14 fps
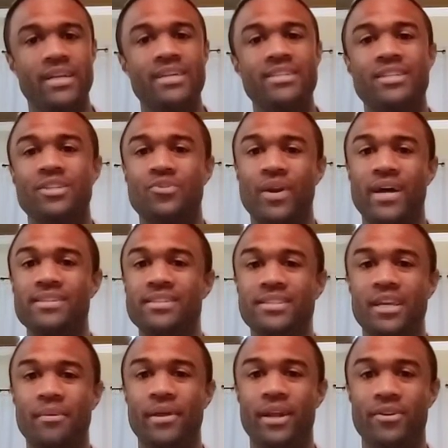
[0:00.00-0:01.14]
Since Rise is
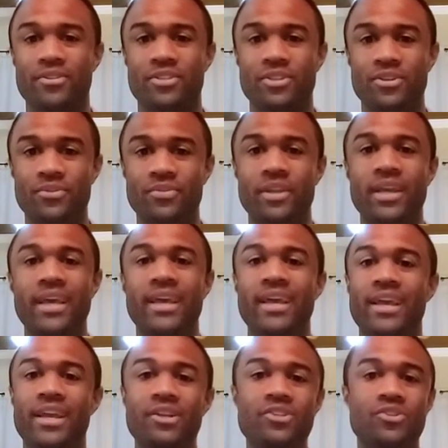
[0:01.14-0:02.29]
coming out soon,
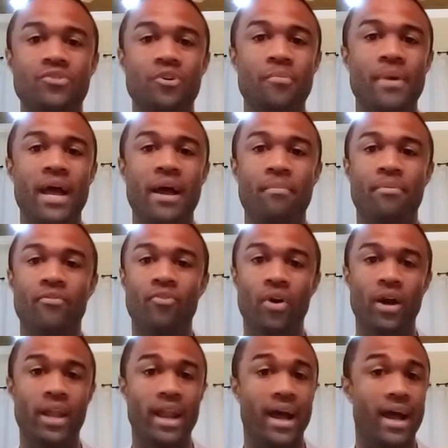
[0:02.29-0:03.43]
here's a roadmap of
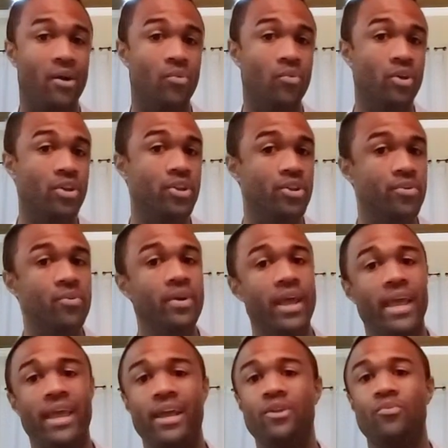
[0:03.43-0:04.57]
what I would do
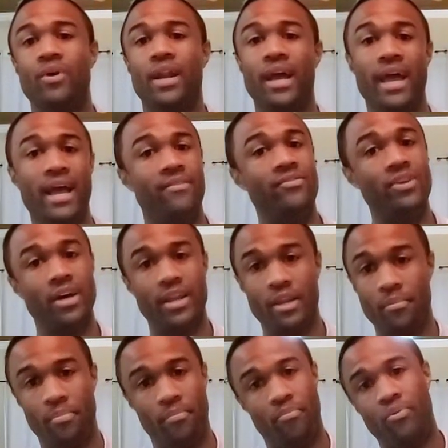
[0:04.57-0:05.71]
and what I have done
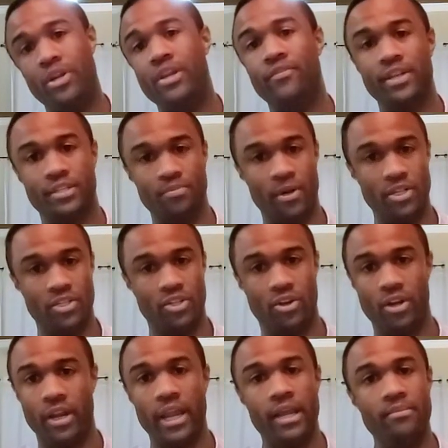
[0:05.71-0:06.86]
in previous Monster
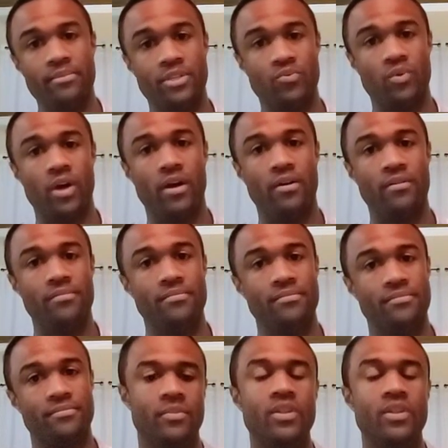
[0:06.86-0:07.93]
Hunter games as well.